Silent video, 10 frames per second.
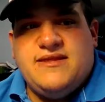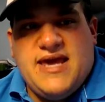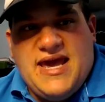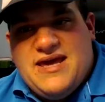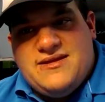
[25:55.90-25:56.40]

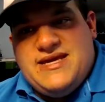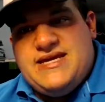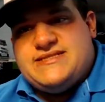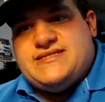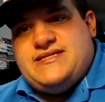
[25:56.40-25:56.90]
the AL
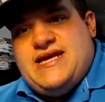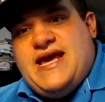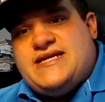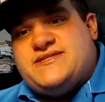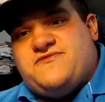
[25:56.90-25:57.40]
East,
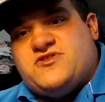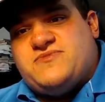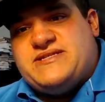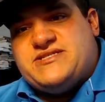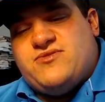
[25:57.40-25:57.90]
Yankees in
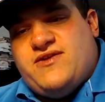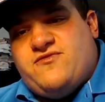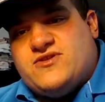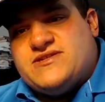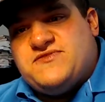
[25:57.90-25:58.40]
first place at
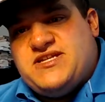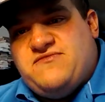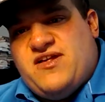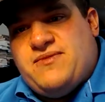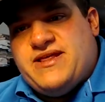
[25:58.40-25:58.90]

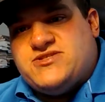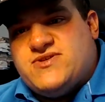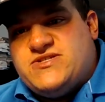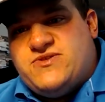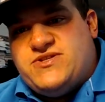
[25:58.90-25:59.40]
24-17, followed by the
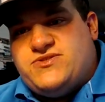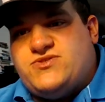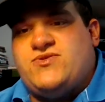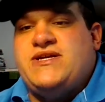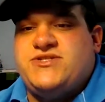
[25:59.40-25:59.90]

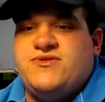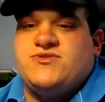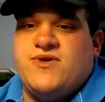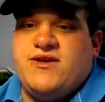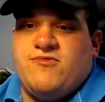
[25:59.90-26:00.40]

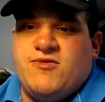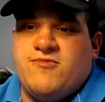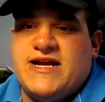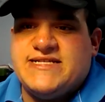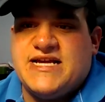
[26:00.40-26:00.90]

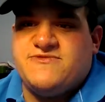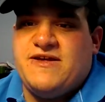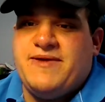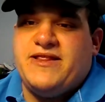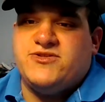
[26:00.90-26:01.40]
22-21 Red Sox,
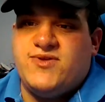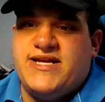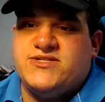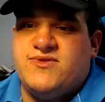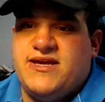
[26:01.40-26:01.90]
followed by the
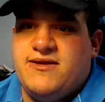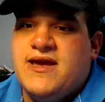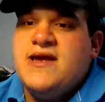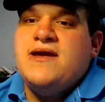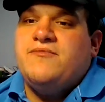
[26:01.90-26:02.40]
20-20
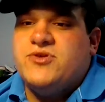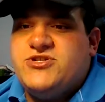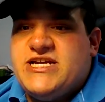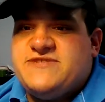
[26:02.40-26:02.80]
Blue